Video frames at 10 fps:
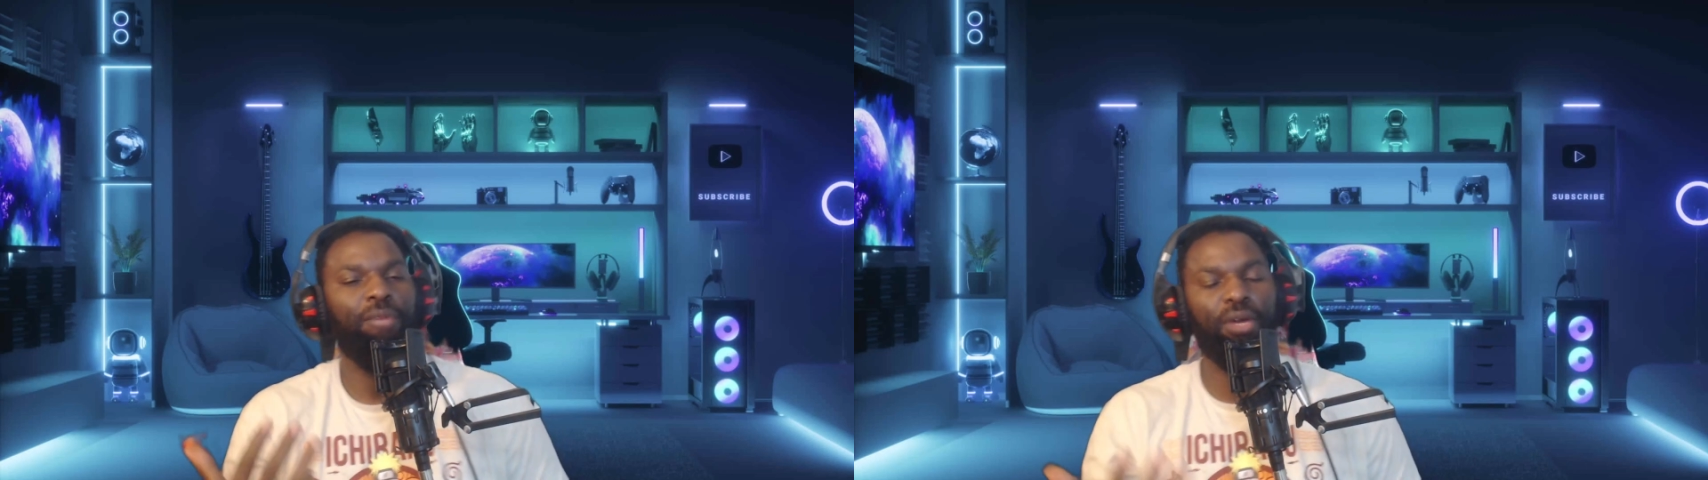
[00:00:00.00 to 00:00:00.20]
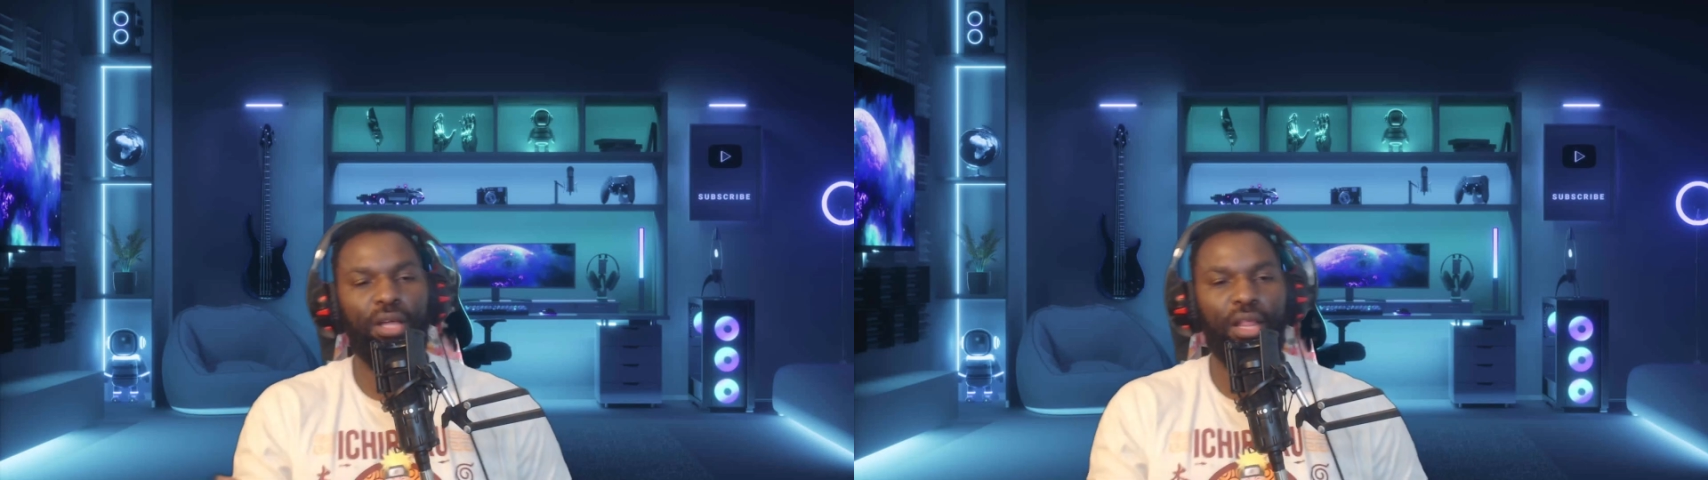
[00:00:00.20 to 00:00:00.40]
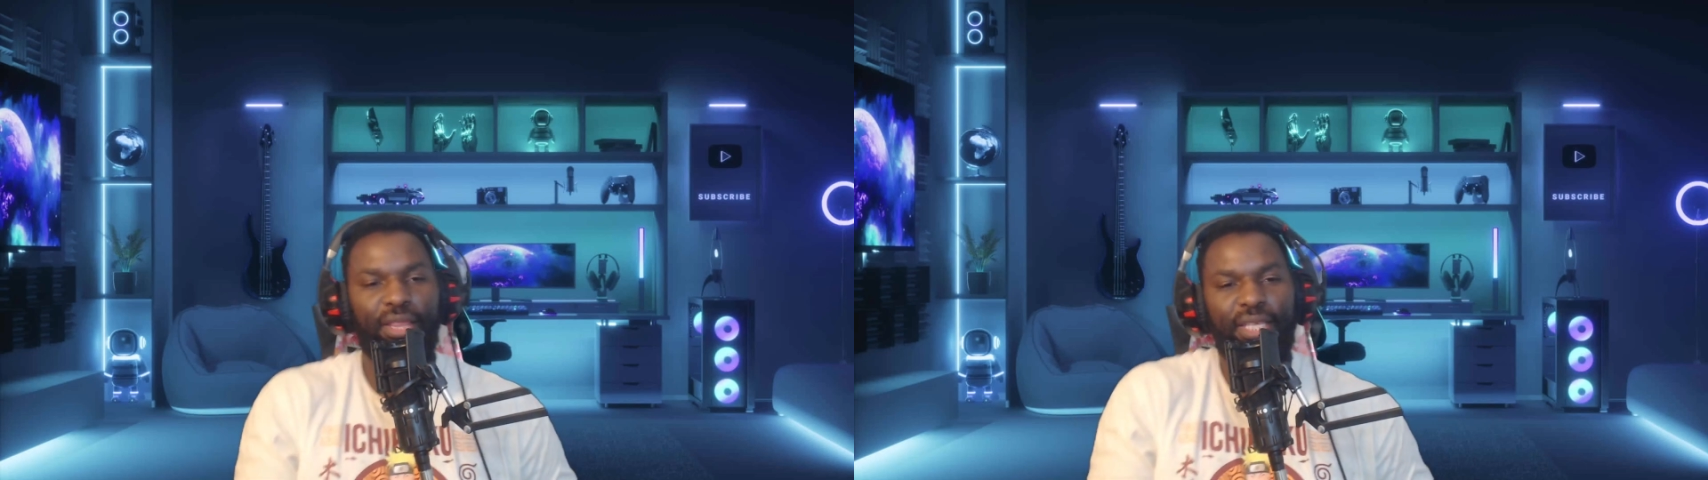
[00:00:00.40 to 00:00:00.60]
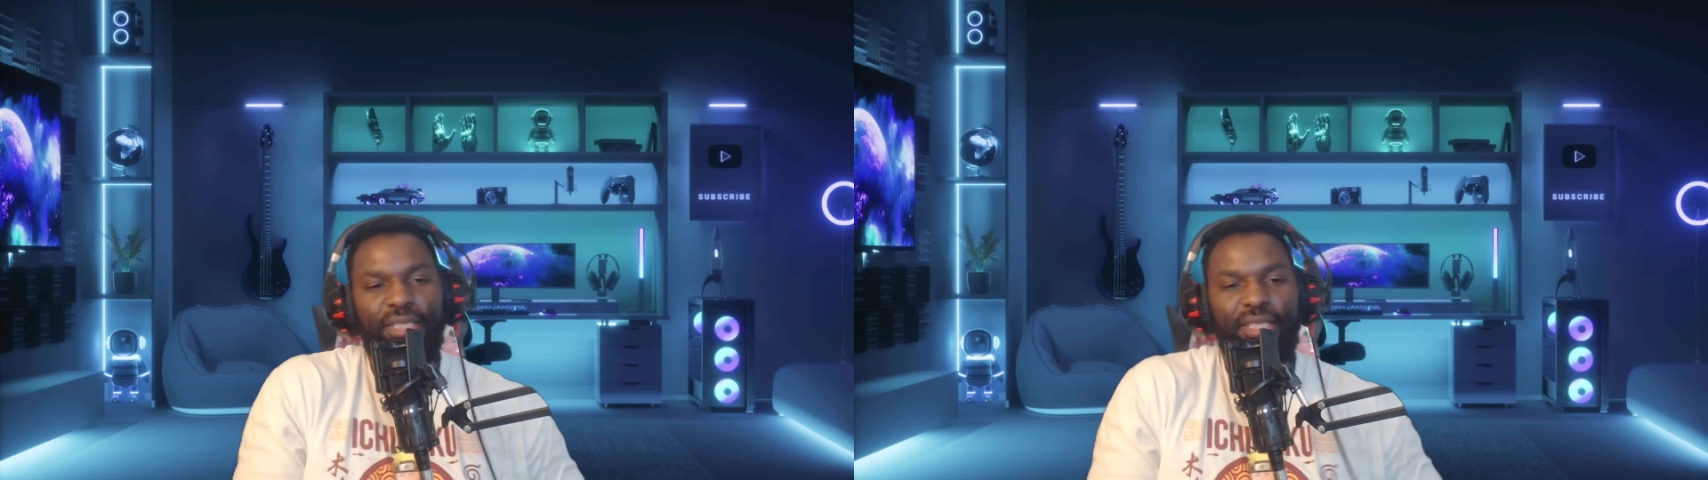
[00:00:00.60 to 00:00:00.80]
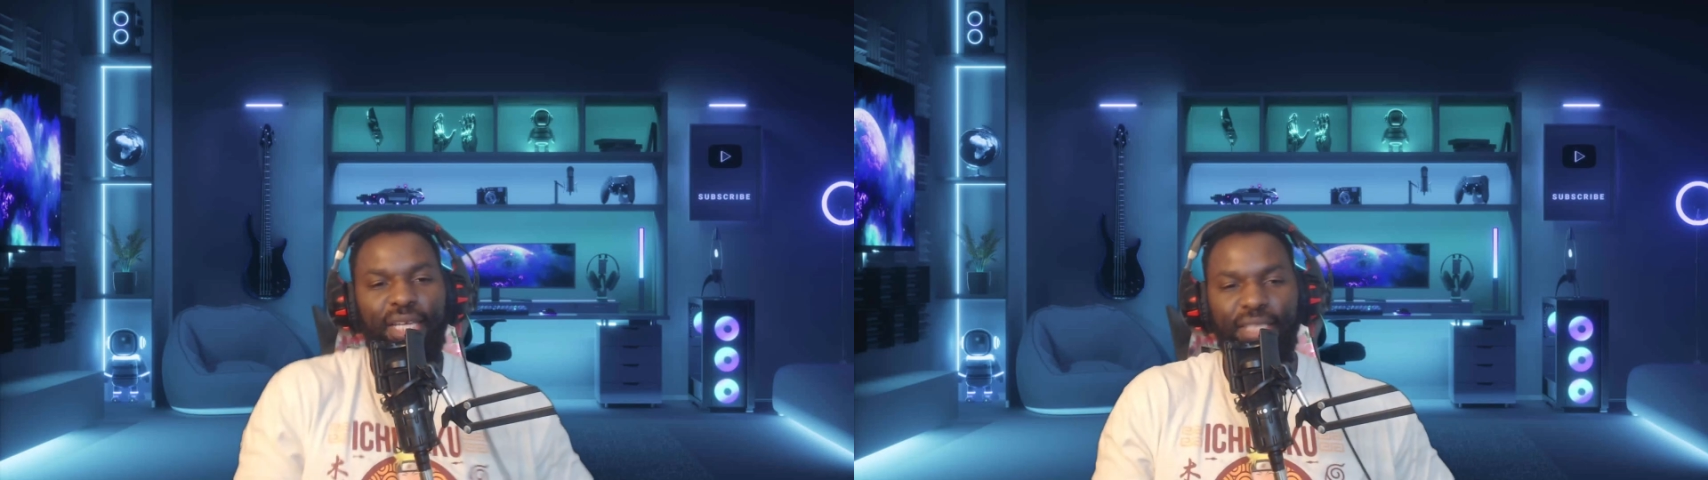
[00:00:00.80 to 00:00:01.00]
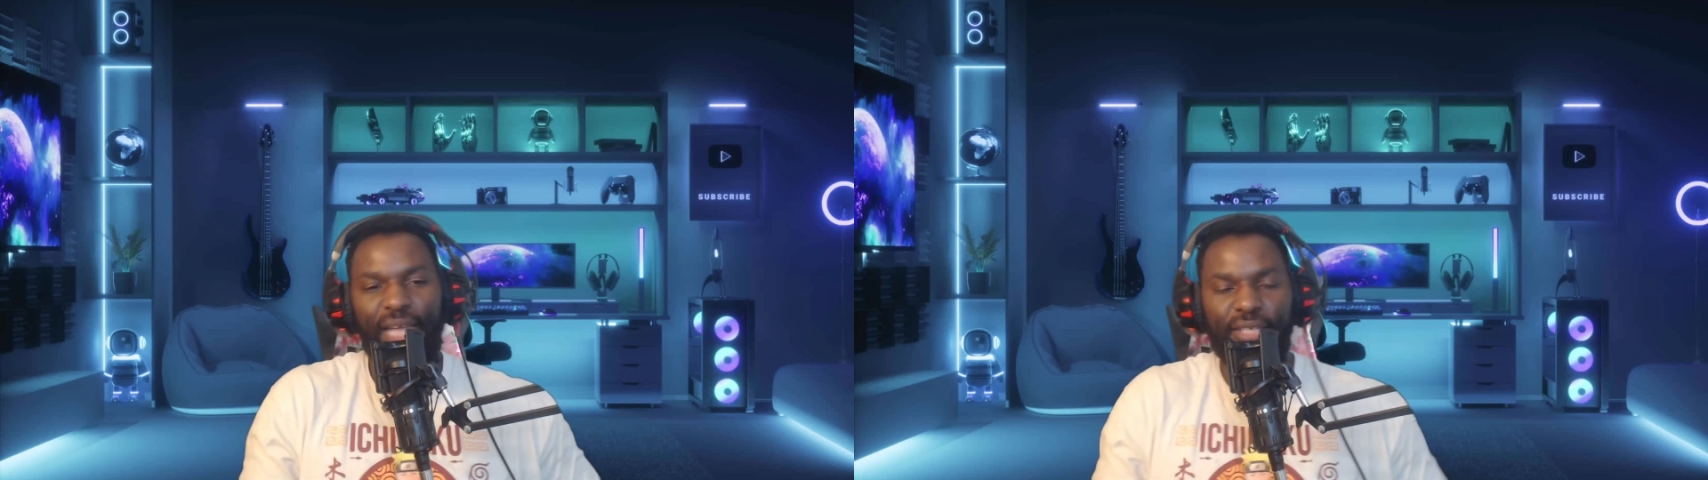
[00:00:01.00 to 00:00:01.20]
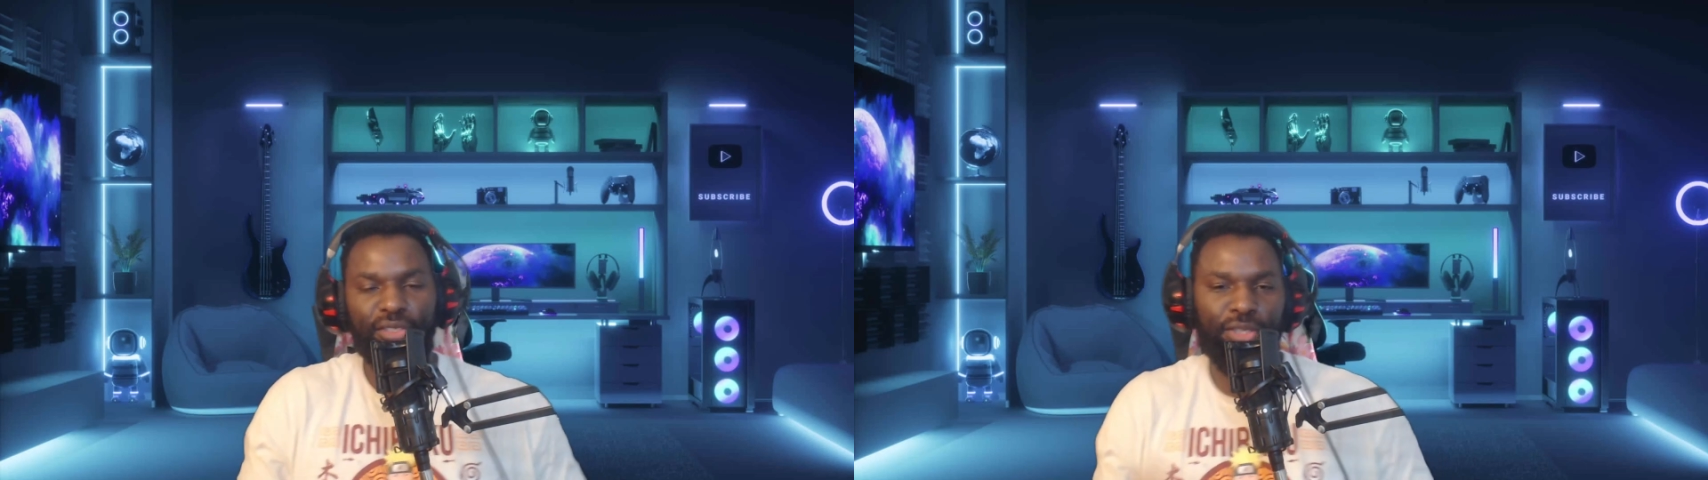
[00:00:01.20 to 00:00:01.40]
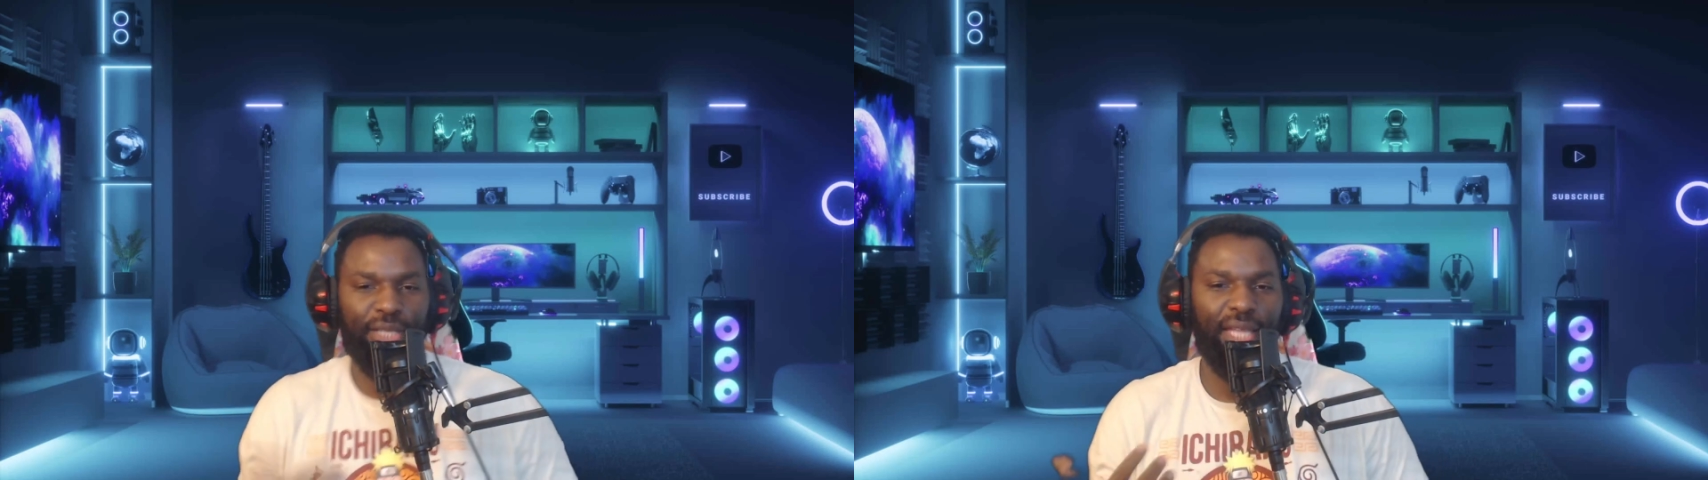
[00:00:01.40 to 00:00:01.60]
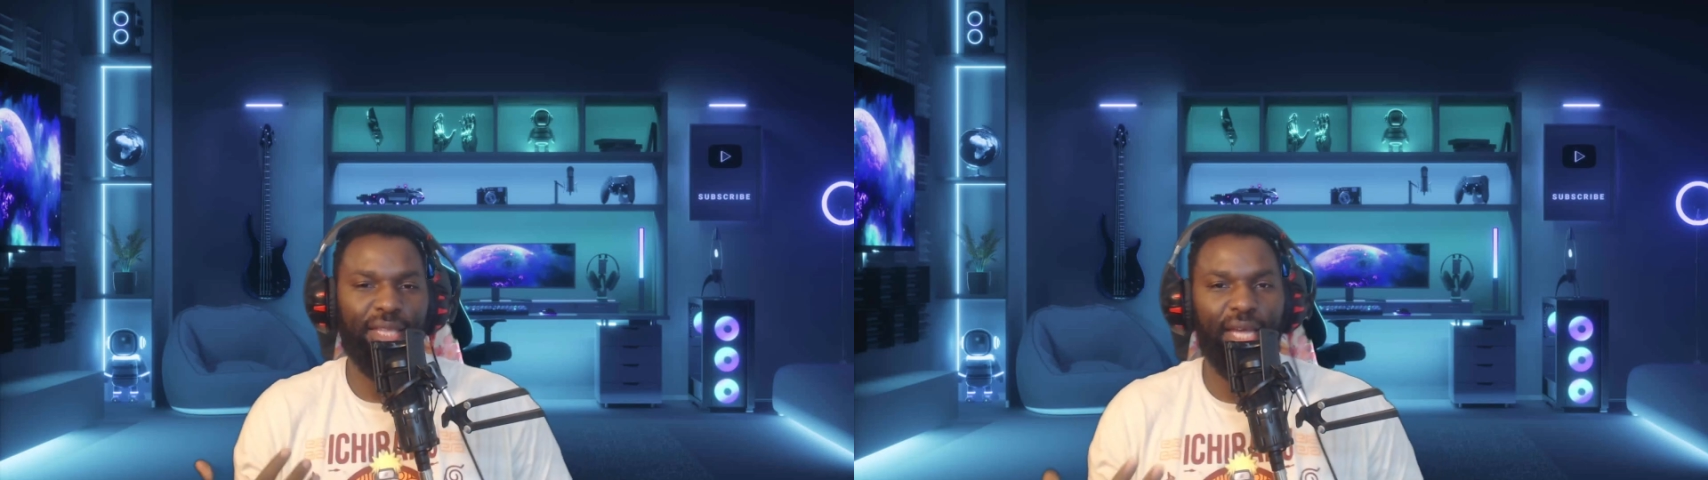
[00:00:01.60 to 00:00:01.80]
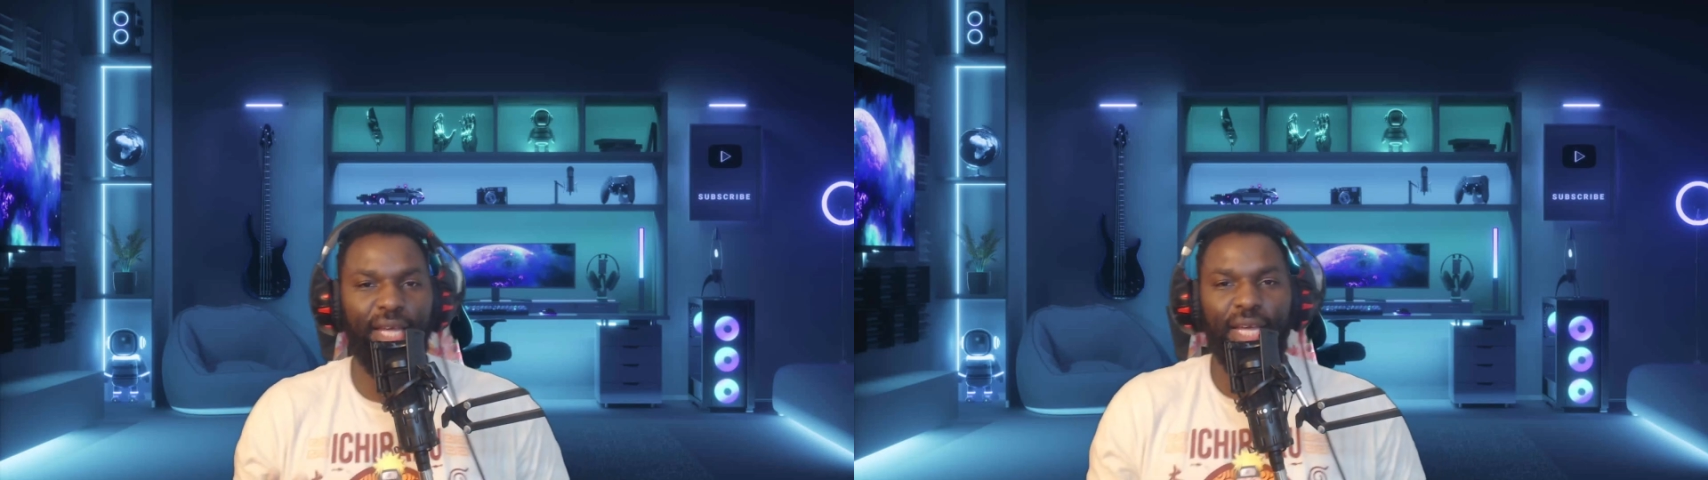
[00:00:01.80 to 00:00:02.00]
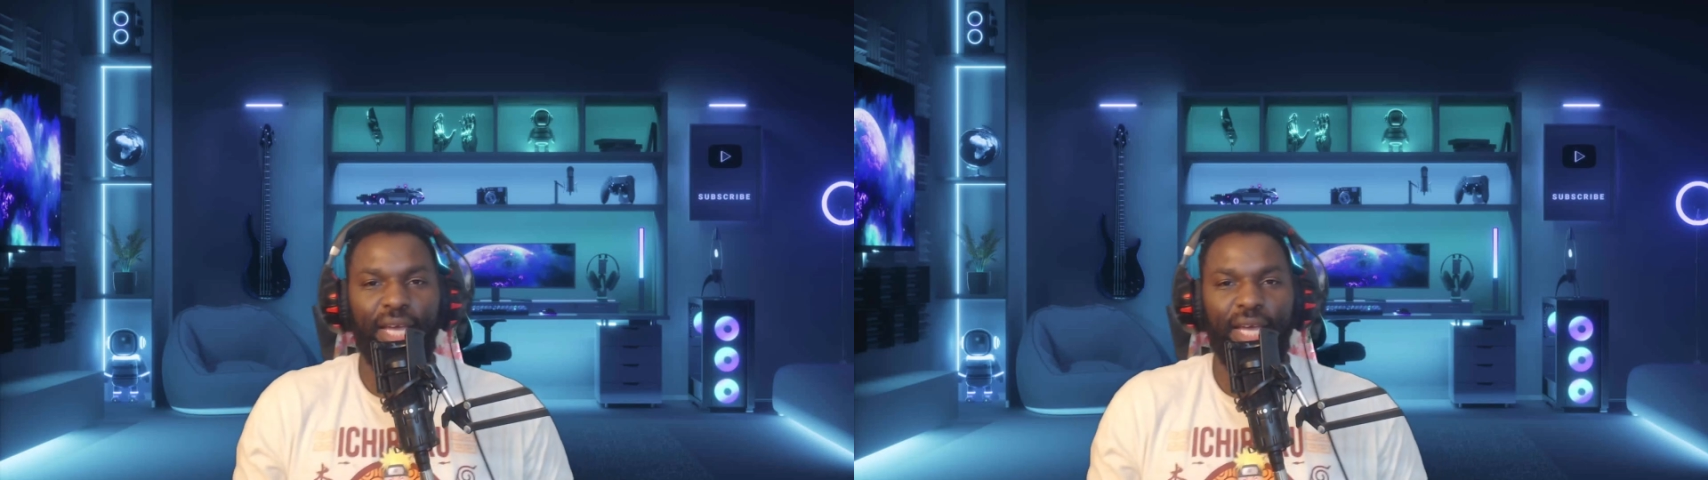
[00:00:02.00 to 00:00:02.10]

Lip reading: They want all these things. I understand that.